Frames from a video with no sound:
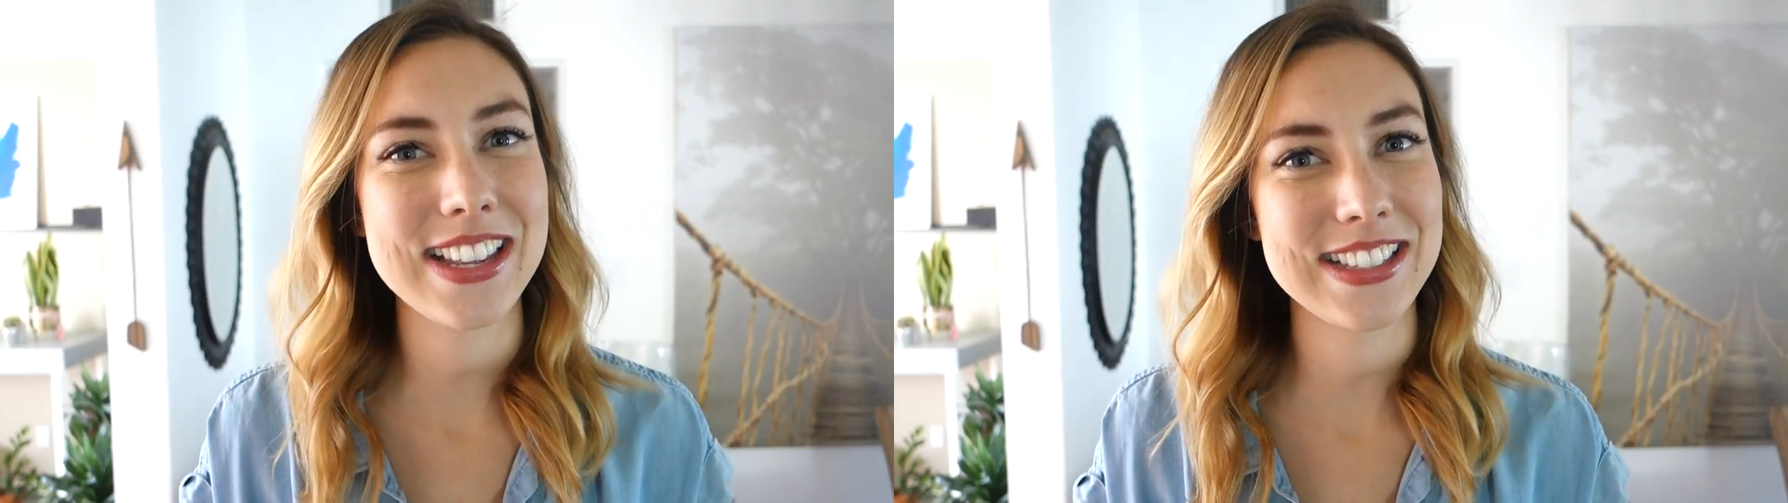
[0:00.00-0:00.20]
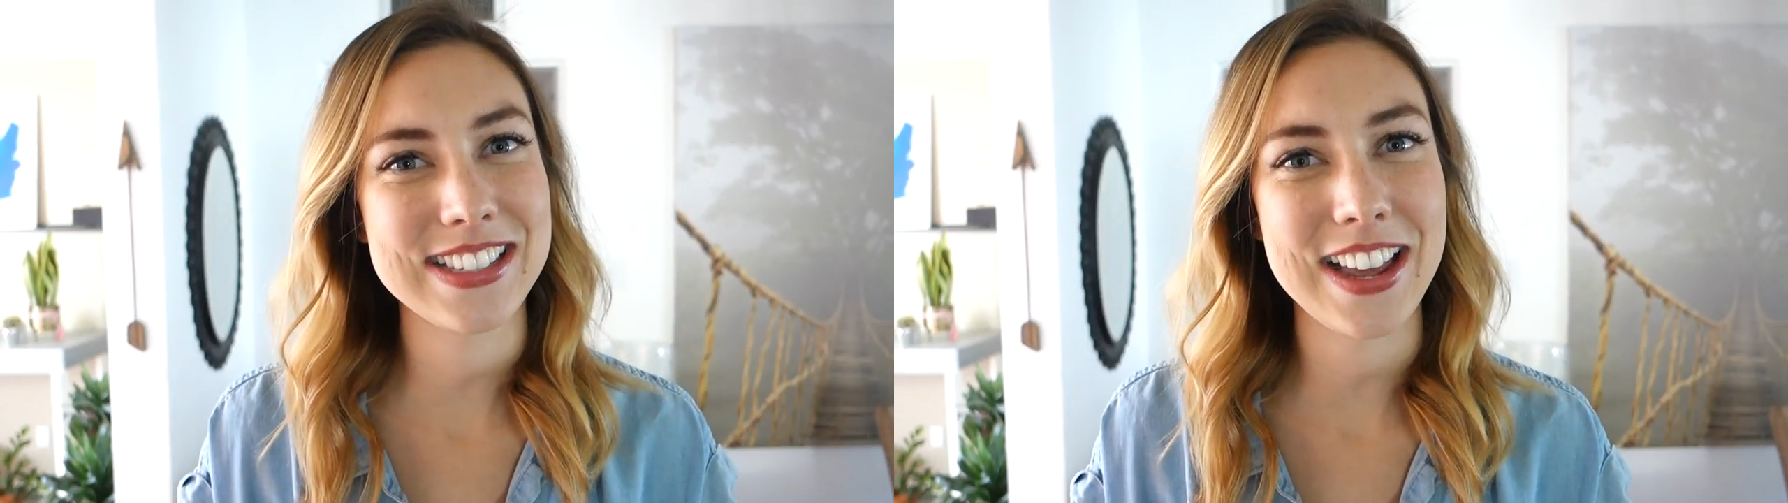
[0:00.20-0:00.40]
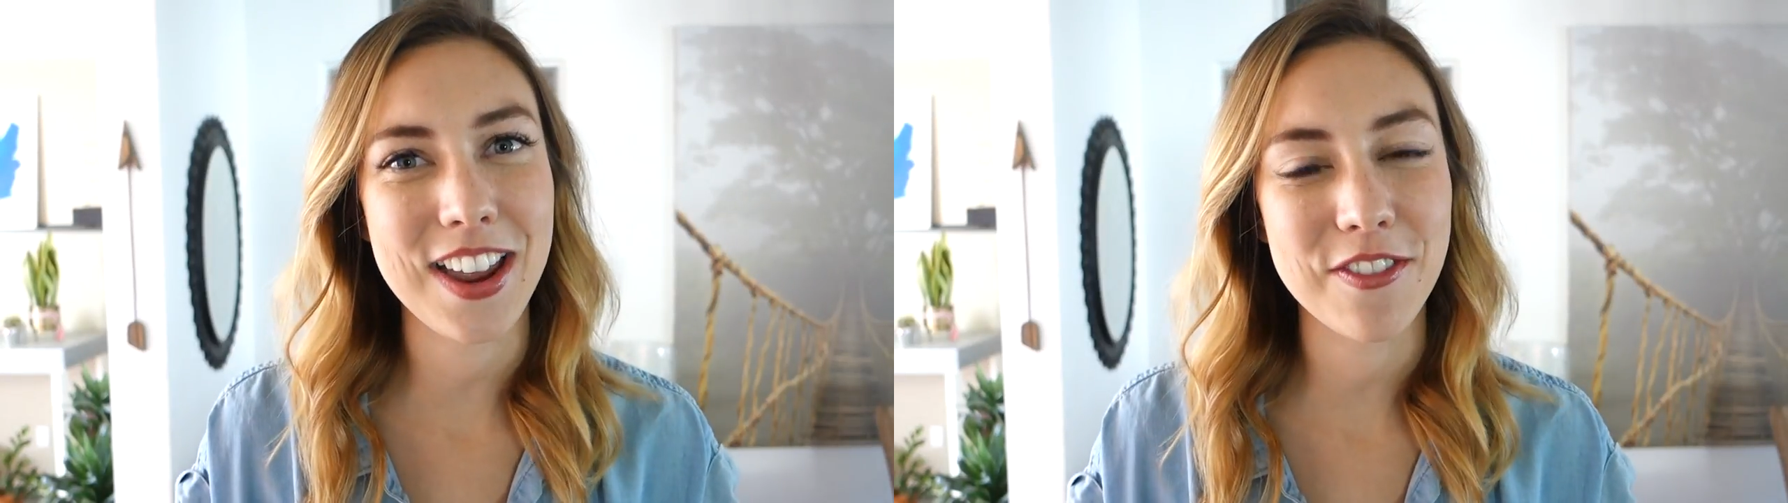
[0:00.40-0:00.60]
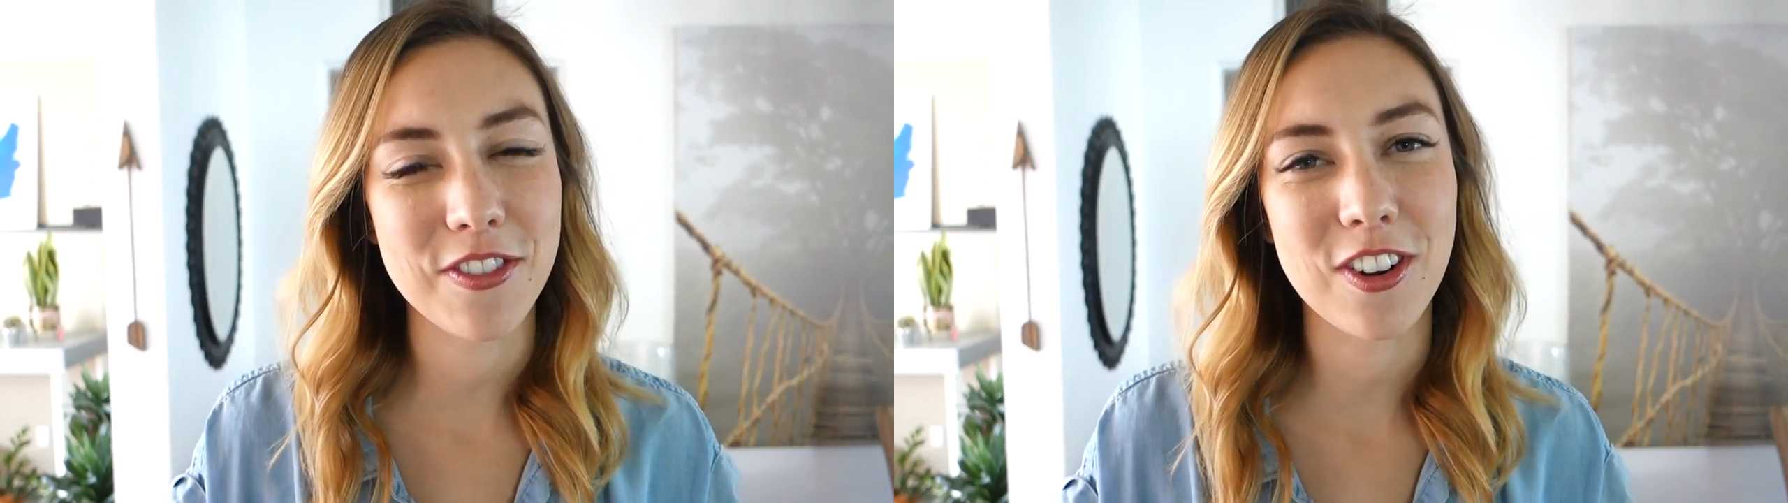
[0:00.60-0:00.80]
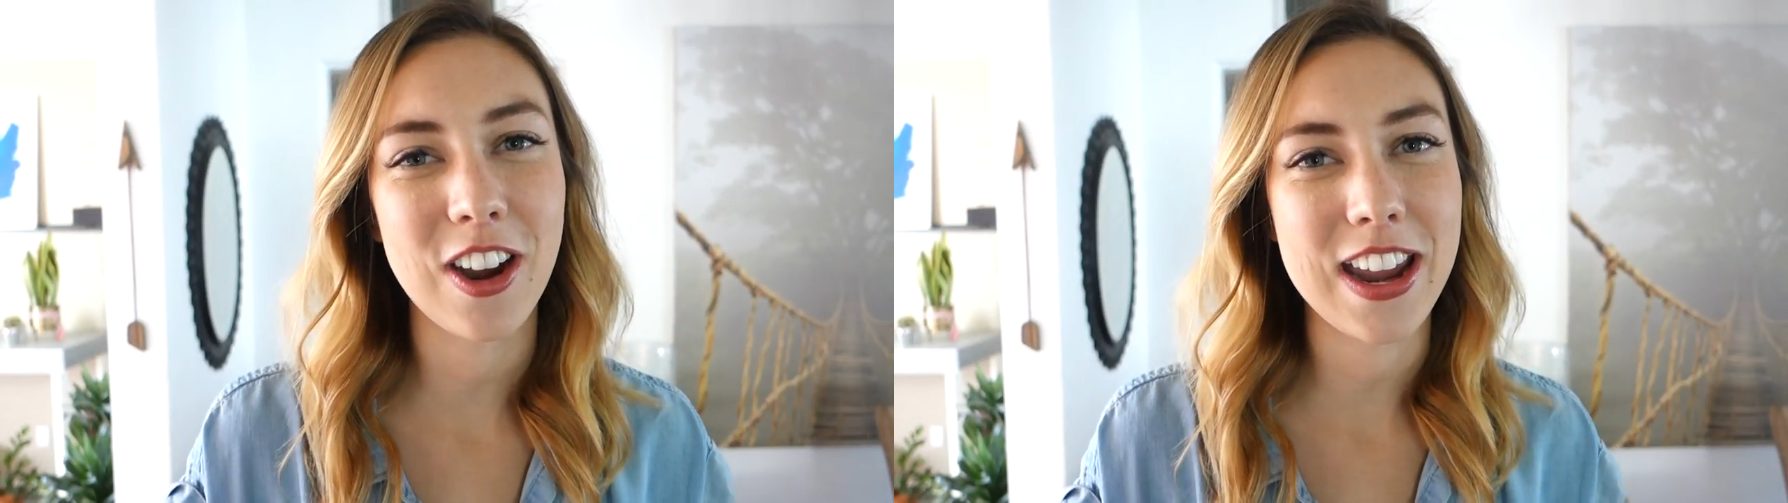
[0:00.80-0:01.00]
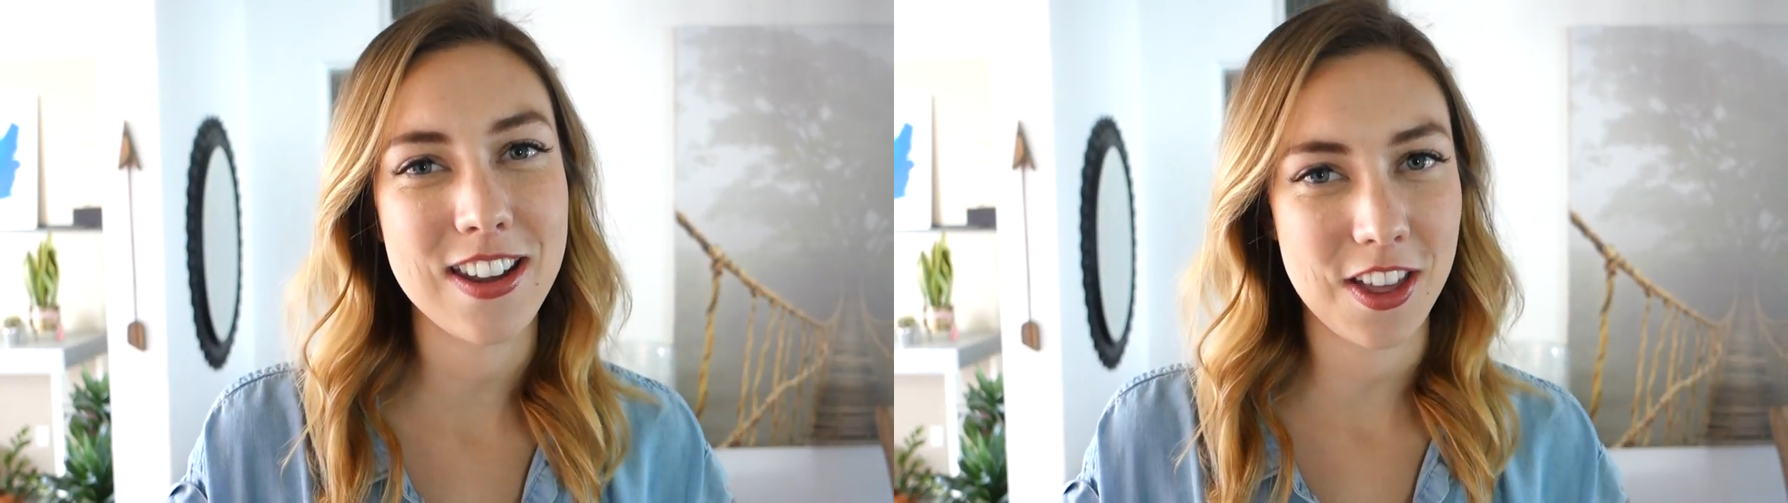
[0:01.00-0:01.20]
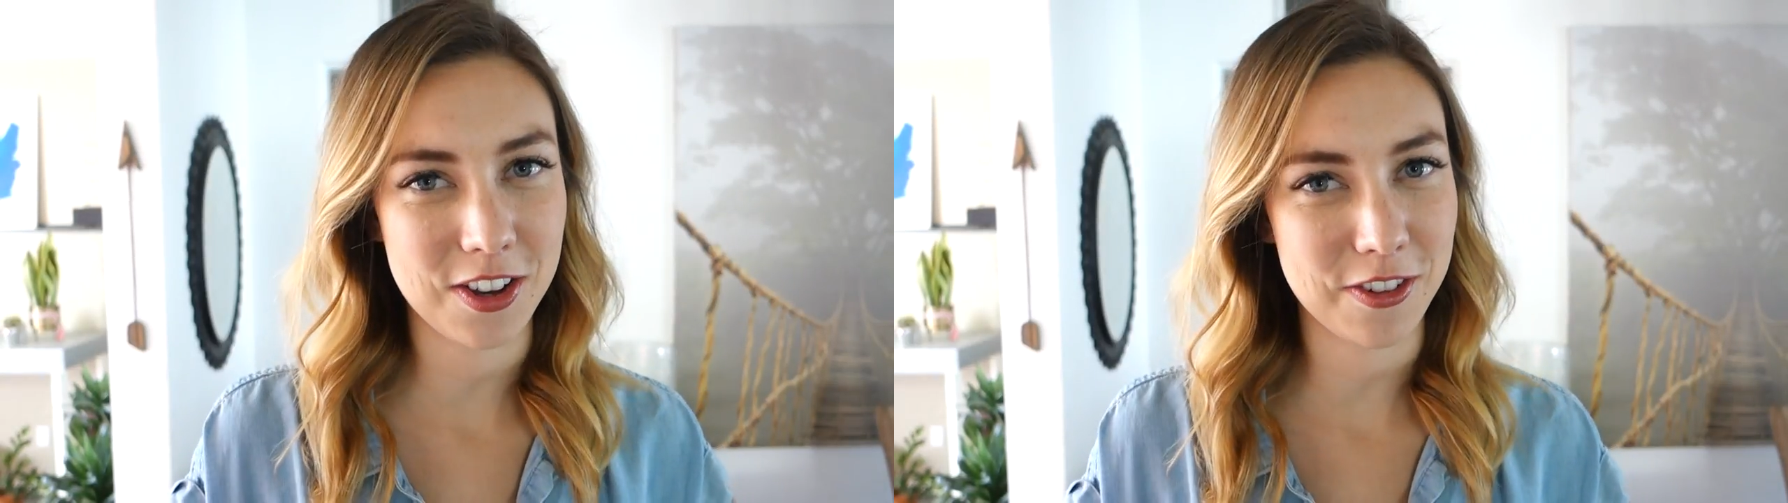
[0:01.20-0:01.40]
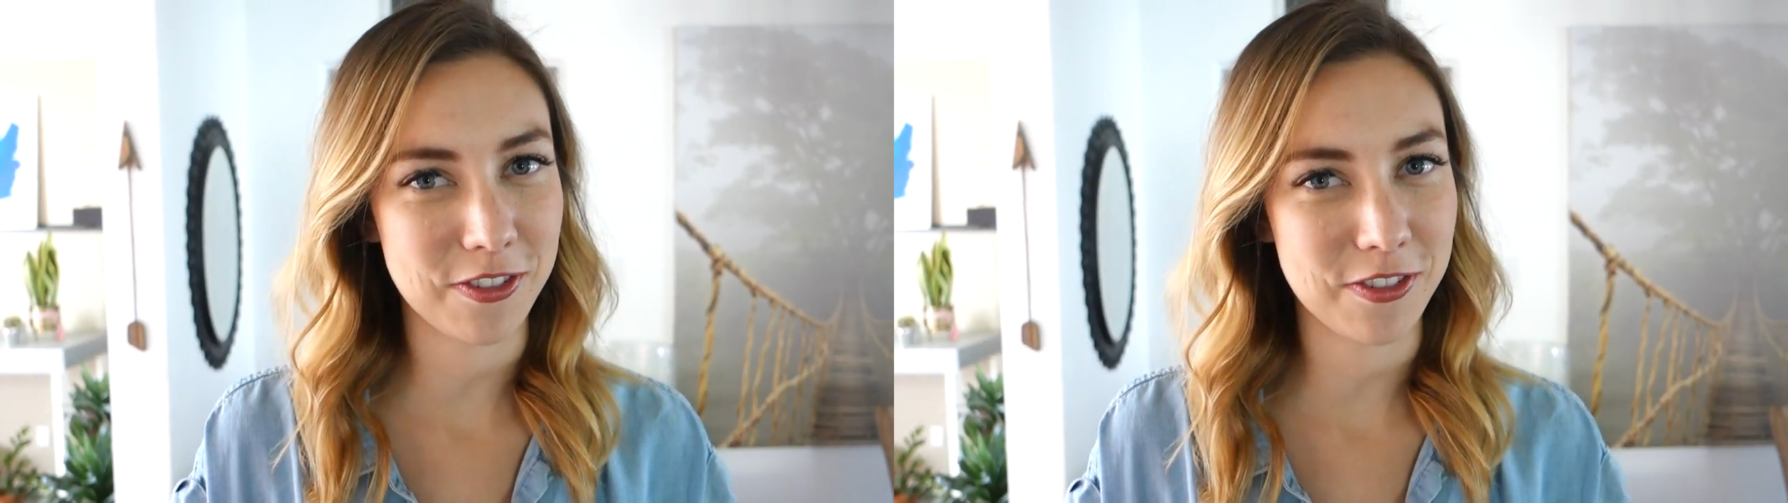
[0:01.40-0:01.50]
It's time for another